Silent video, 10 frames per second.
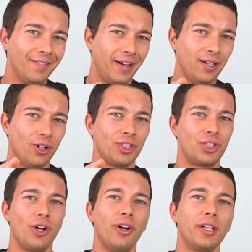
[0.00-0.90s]
to find our
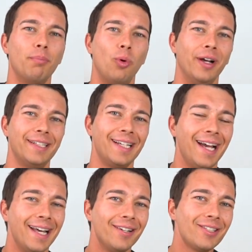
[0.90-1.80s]
starting point,
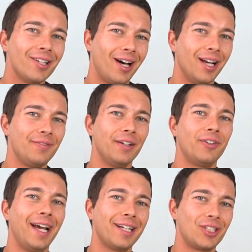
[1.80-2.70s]
there's a lot of
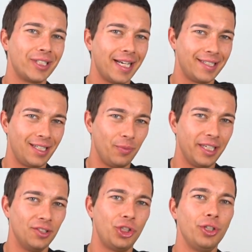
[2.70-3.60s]
different exercises that we
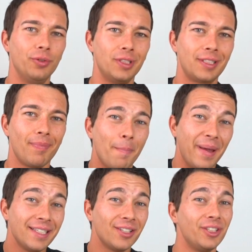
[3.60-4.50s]
can choose.
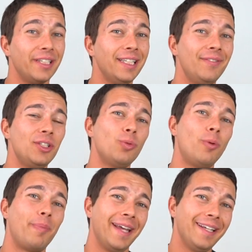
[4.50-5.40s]
Based on your
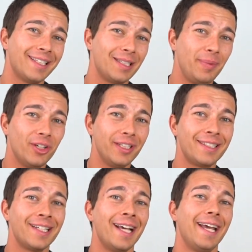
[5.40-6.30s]
individual pain
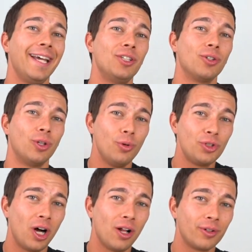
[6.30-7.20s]
experience and your
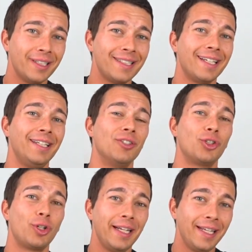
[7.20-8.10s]
load tolerance and your
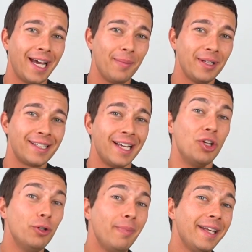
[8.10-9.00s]
training habits,
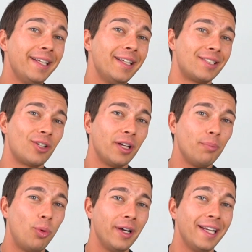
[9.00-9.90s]
you may need a
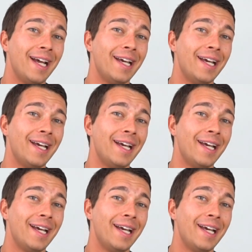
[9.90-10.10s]
starting point